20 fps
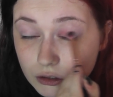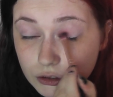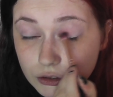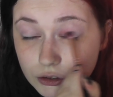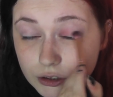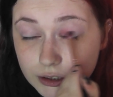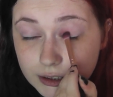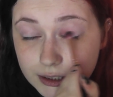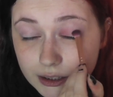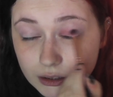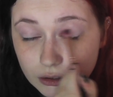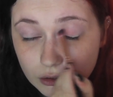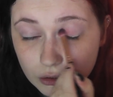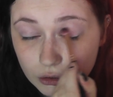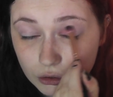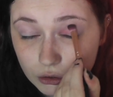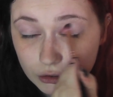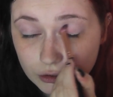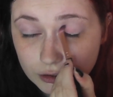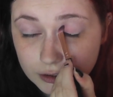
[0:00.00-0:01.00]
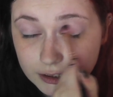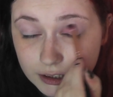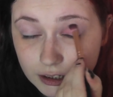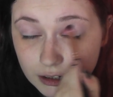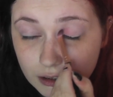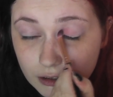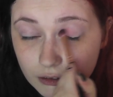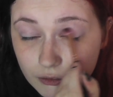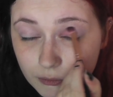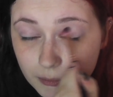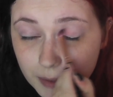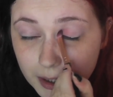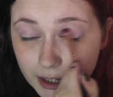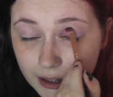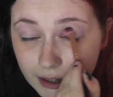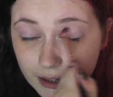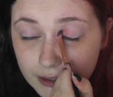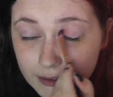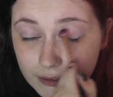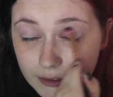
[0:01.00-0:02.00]
Just in the corners of
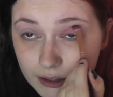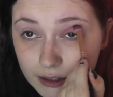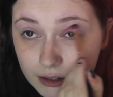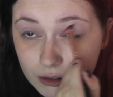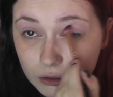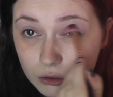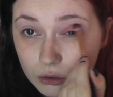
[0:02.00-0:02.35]
my eye, the inner